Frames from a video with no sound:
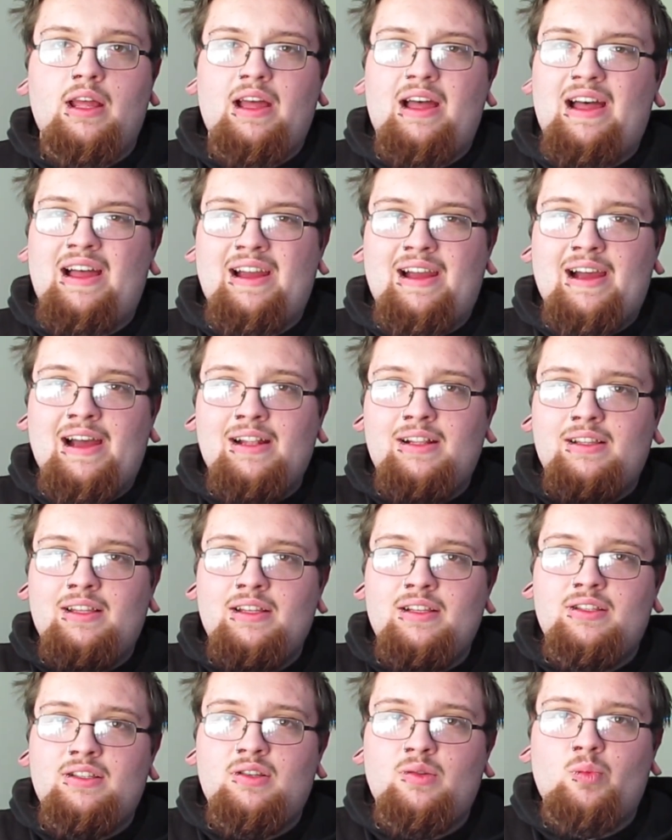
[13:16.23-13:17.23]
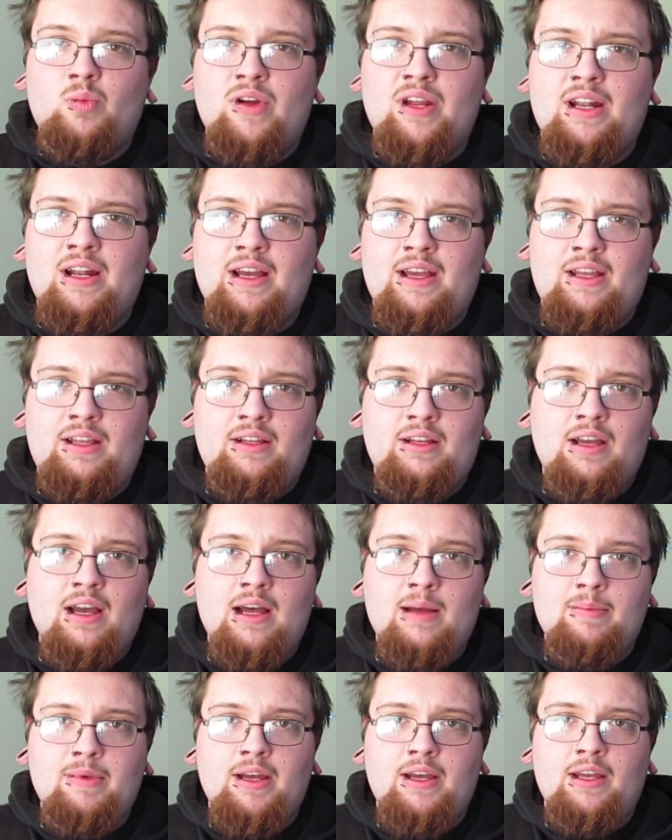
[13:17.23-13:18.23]
I got this when I
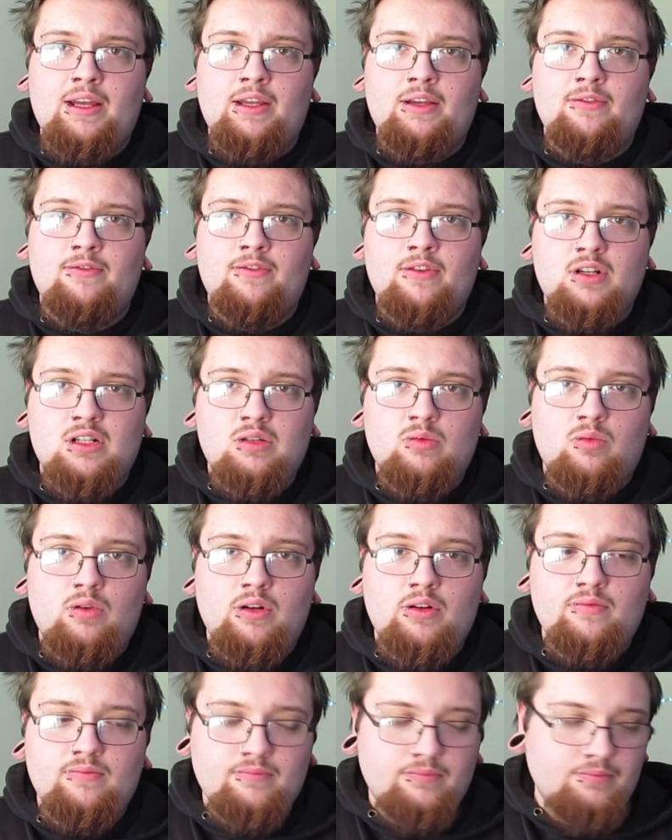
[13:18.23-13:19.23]
got my first one.